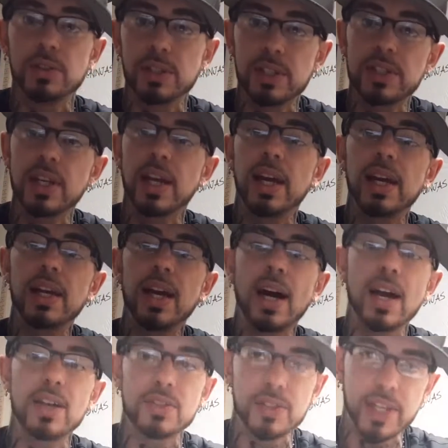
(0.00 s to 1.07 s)
should say, hey
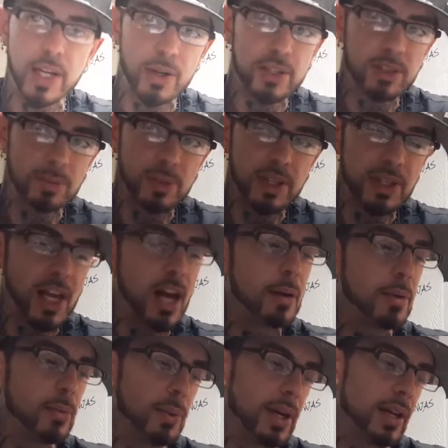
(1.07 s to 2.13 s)
guys, carry some of these
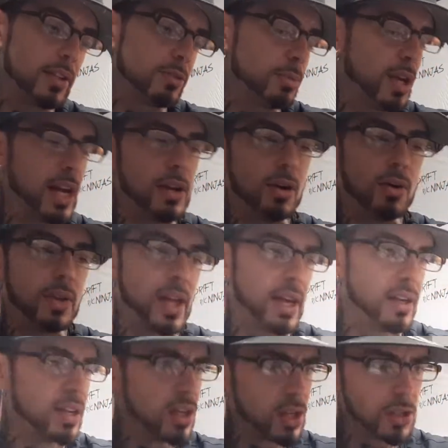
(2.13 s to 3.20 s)
hobbywings. But I know
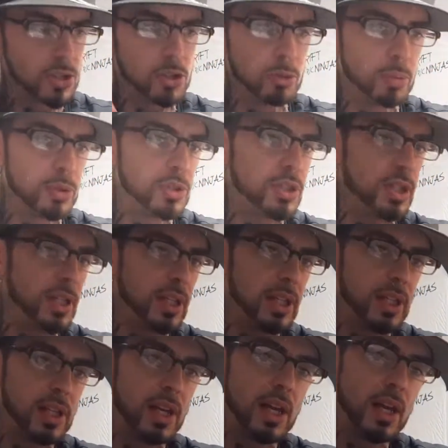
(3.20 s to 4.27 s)
that Super
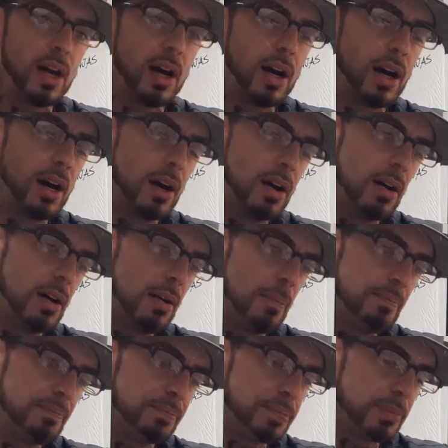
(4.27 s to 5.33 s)
G
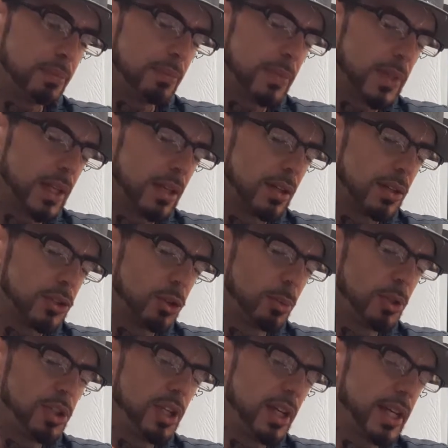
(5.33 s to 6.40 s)
in
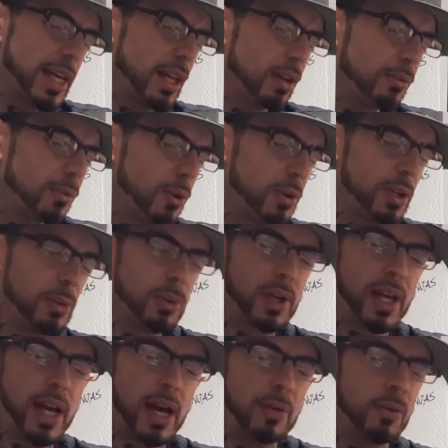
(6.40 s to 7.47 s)
California would
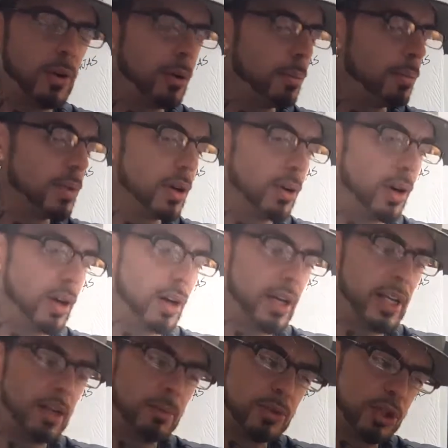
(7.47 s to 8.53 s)
have them.
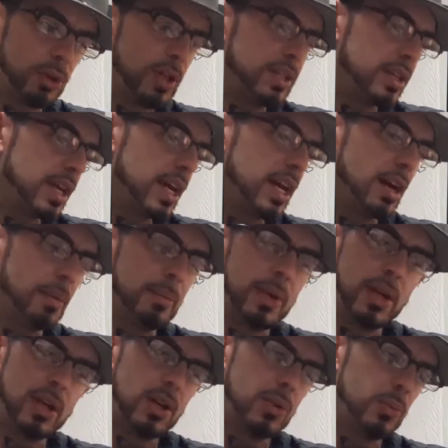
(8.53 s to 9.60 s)
Hit up Joey Tam.
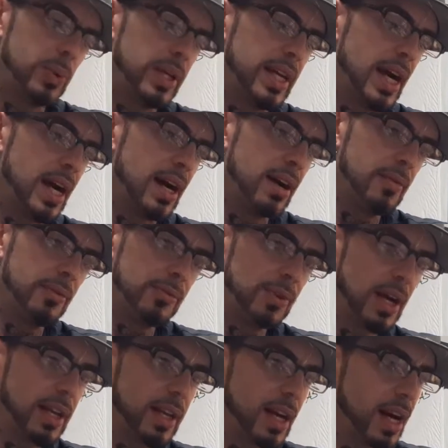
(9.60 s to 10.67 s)
We got
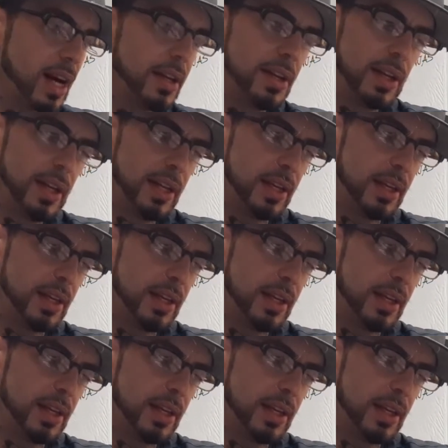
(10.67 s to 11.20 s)
Fred Conda